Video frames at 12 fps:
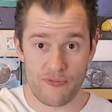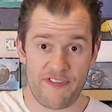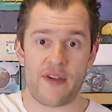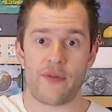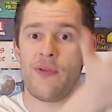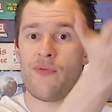
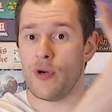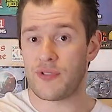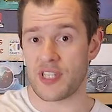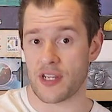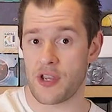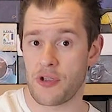ferry
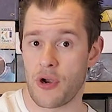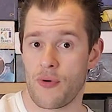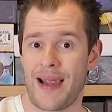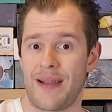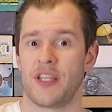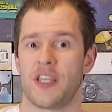routes that can go
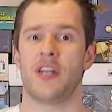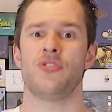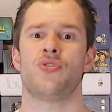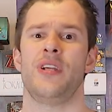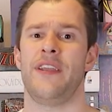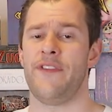around the
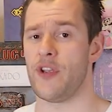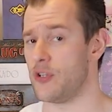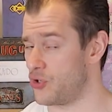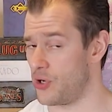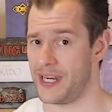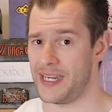country if you can
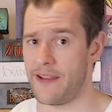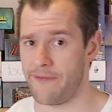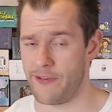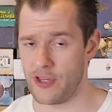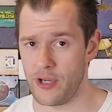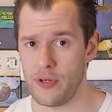try and
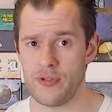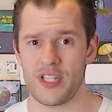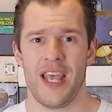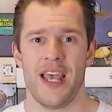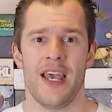aim for those.